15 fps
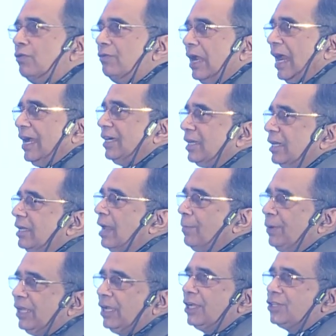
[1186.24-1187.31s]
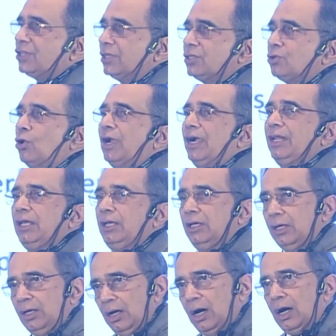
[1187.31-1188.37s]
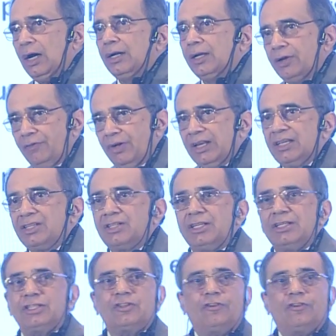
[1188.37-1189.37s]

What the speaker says: of 19 applications already under various stages